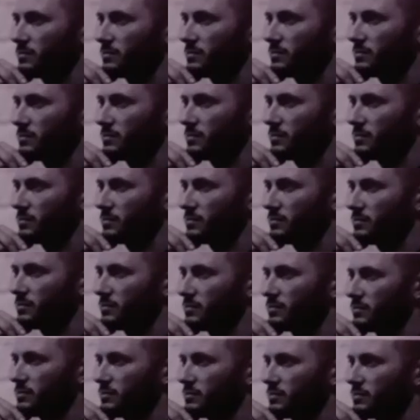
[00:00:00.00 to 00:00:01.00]

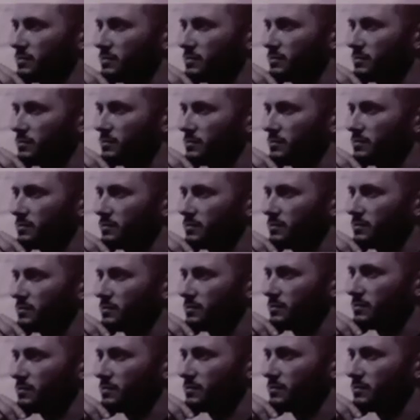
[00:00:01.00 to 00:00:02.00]

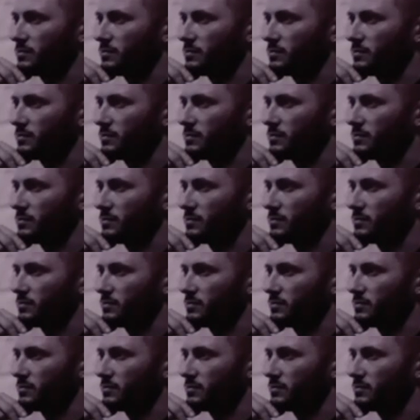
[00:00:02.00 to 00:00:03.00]

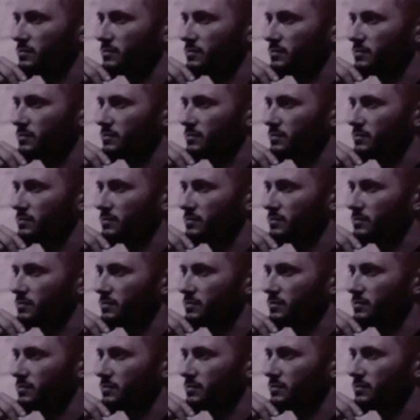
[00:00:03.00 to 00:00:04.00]

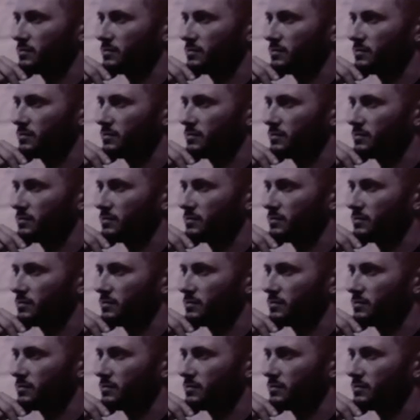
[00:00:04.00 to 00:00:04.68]
(silent)